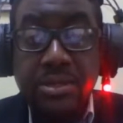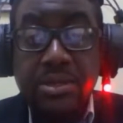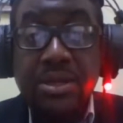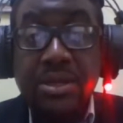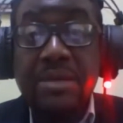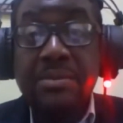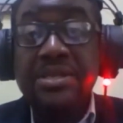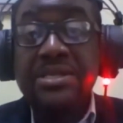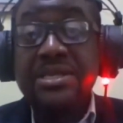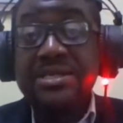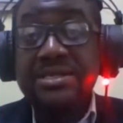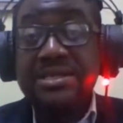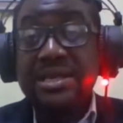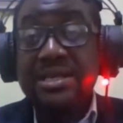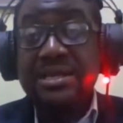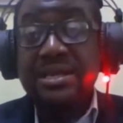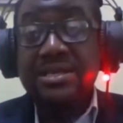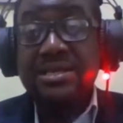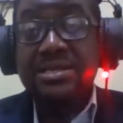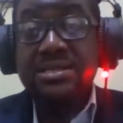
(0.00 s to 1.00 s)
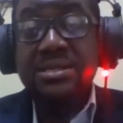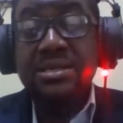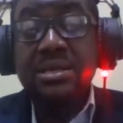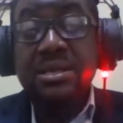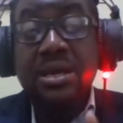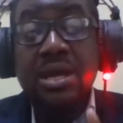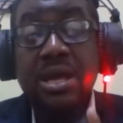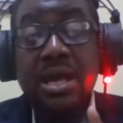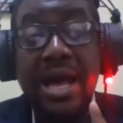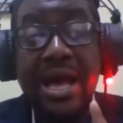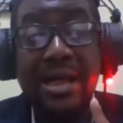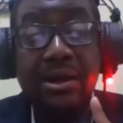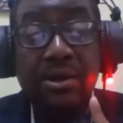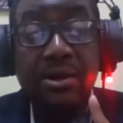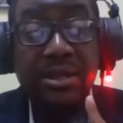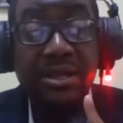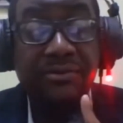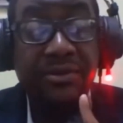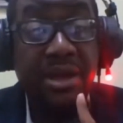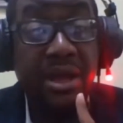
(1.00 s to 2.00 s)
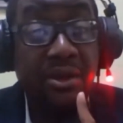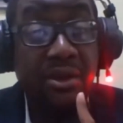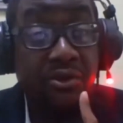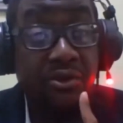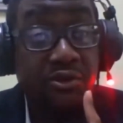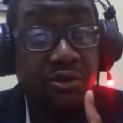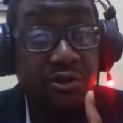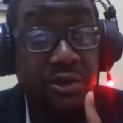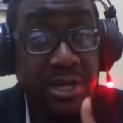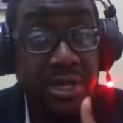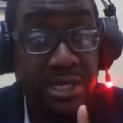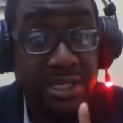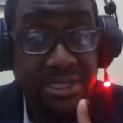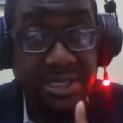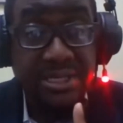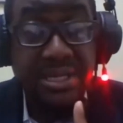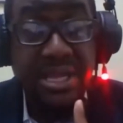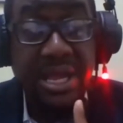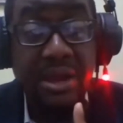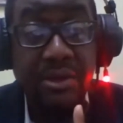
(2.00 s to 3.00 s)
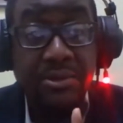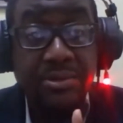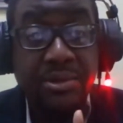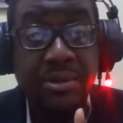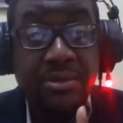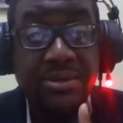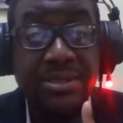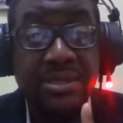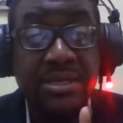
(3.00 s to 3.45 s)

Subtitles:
Now, let me just say this. I'm going to give you a real scenario.